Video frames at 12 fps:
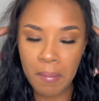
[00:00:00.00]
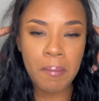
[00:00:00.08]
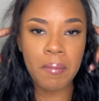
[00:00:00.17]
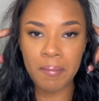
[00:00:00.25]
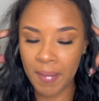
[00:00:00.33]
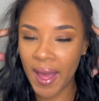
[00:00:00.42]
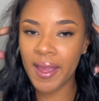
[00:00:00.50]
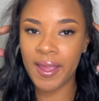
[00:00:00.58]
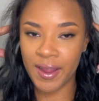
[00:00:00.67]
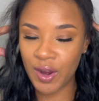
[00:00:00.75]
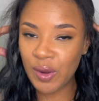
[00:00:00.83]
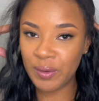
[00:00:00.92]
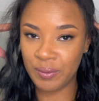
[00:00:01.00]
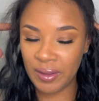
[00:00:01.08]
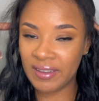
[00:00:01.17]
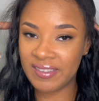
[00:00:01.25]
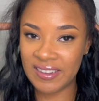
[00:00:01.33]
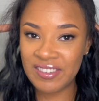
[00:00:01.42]
my hair
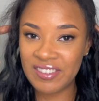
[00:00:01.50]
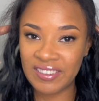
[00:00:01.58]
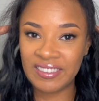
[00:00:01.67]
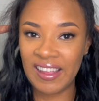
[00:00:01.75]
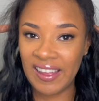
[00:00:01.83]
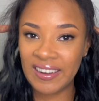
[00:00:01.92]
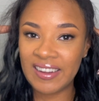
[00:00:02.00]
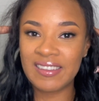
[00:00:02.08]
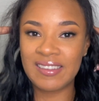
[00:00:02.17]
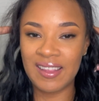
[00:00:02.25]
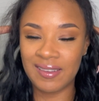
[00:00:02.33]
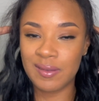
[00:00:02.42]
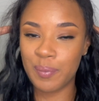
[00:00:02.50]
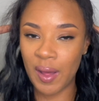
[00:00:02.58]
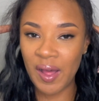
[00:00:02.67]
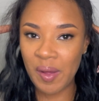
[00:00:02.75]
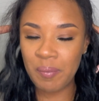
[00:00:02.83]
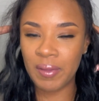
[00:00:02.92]
extension line is
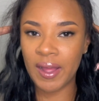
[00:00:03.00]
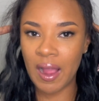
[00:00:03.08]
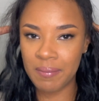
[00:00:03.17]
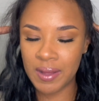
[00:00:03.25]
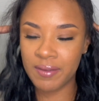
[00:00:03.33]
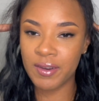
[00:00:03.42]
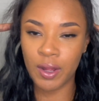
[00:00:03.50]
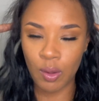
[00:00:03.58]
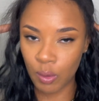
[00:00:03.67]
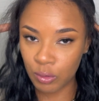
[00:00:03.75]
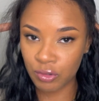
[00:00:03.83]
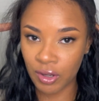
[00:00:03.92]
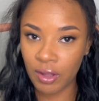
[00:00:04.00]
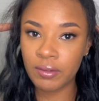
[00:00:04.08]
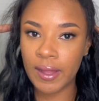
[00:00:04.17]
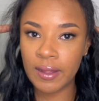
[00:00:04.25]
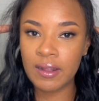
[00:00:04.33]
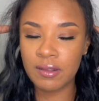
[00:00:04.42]
bomb. Like, I'm not even gonna hold y'all.
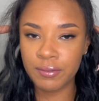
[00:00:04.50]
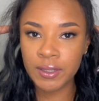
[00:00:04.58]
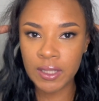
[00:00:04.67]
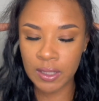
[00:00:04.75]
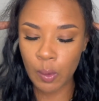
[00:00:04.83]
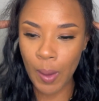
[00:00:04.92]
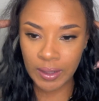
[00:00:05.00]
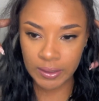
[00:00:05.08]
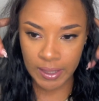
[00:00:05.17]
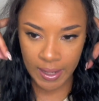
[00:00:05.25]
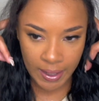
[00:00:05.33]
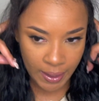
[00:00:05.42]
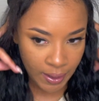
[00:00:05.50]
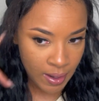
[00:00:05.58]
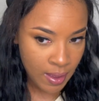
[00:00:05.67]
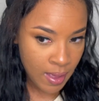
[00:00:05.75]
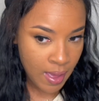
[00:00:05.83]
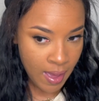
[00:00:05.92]
Like, it's really good quality hair.
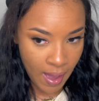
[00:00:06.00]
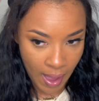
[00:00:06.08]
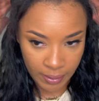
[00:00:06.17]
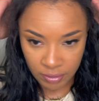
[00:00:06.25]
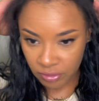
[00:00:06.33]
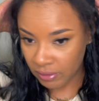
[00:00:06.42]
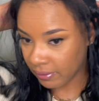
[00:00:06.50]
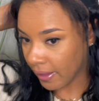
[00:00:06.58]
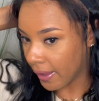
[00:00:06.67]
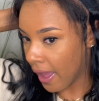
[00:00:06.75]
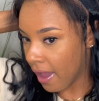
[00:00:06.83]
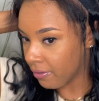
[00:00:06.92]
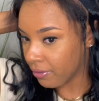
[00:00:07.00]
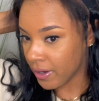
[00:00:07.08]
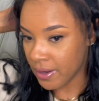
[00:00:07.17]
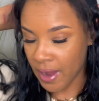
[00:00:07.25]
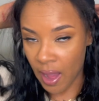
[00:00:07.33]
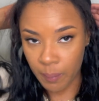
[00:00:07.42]
And it's just like every
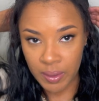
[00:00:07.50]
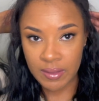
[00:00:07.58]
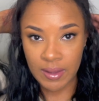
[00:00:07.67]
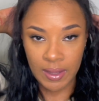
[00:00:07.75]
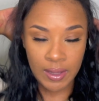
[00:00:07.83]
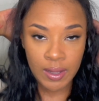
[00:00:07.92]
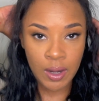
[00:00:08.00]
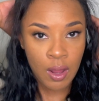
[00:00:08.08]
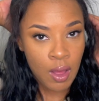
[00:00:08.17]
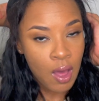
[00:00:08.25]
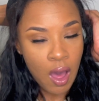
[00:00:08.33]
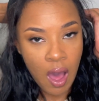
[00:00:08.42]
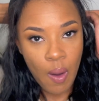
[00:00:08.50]
now and then I'll